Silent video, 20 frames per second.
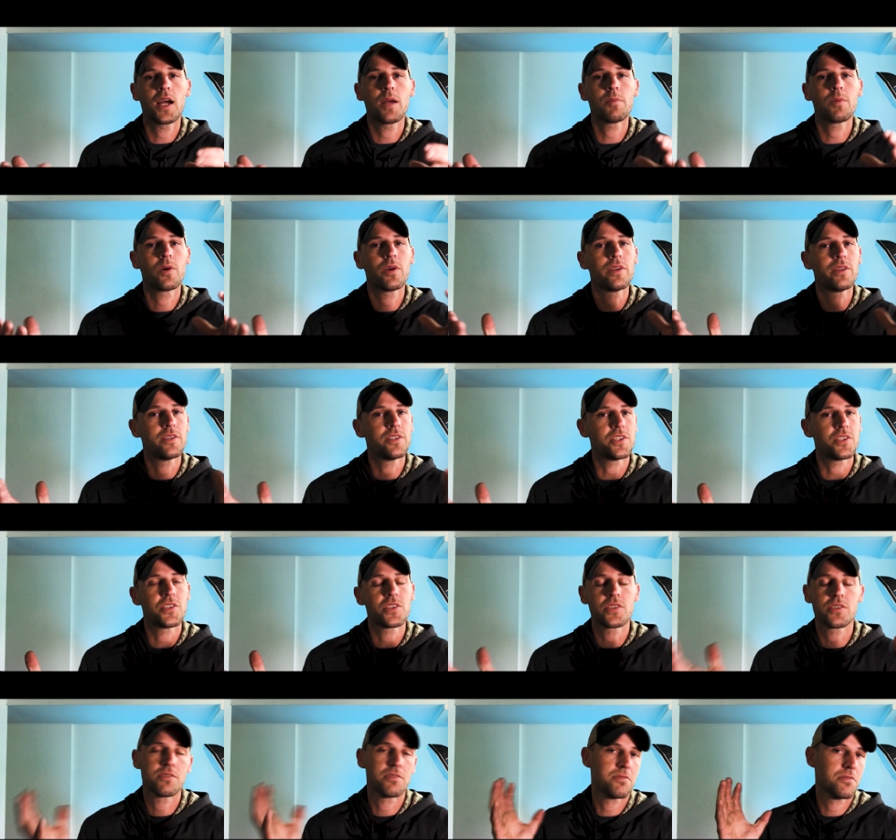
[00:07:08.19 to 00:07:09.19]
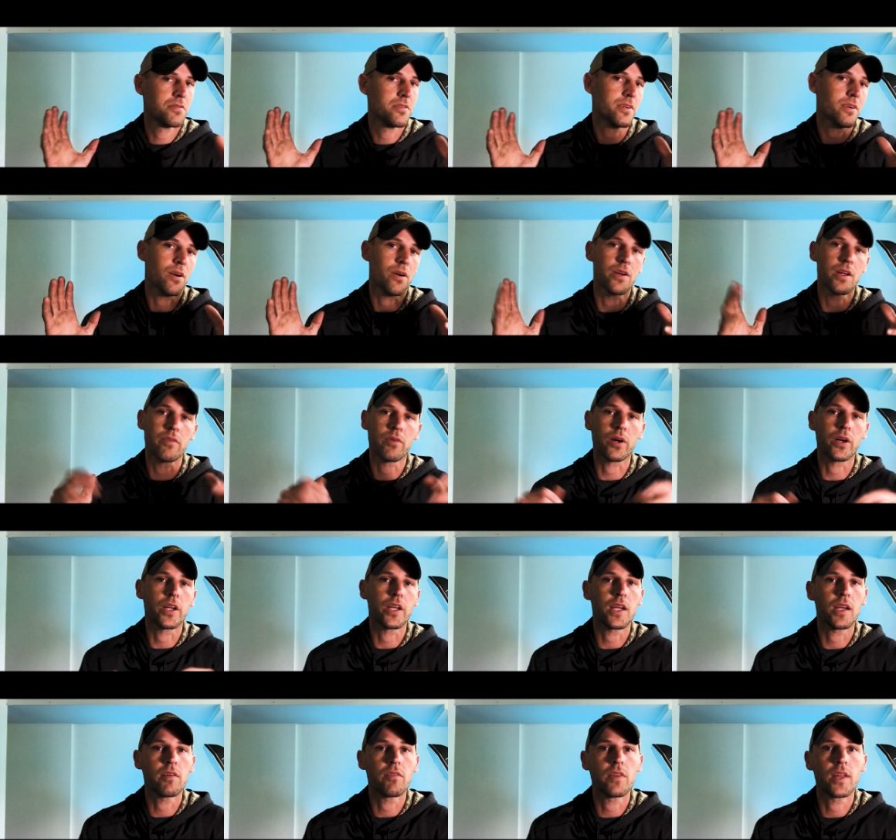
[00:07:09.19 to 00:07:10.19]
climber and you just are
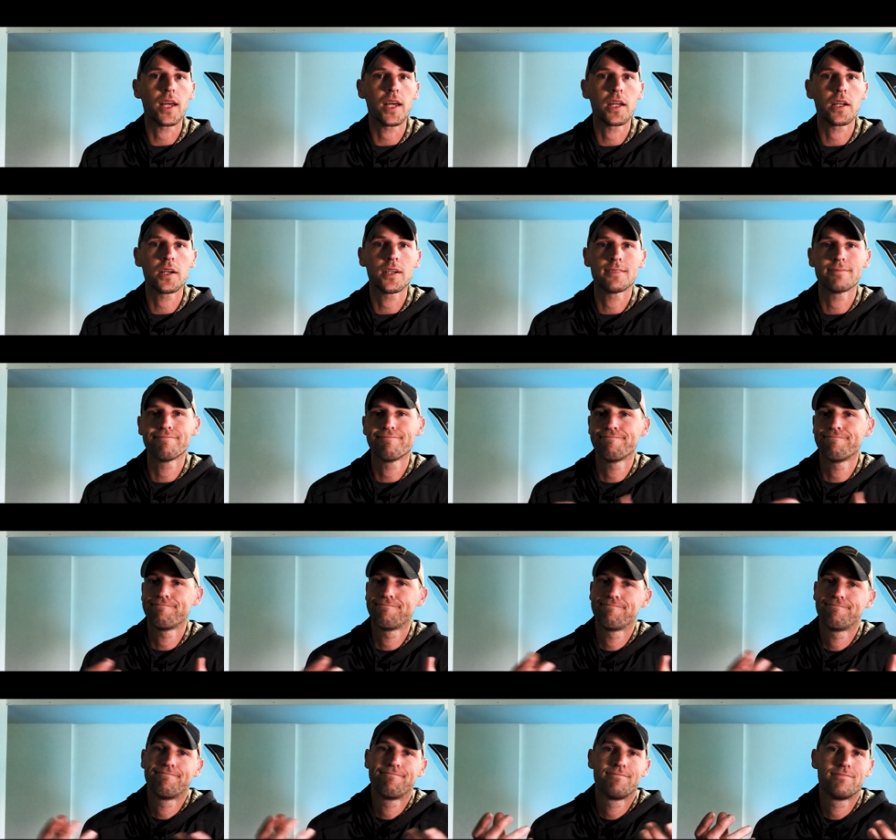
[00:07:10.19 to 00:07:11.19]
never going to give that up,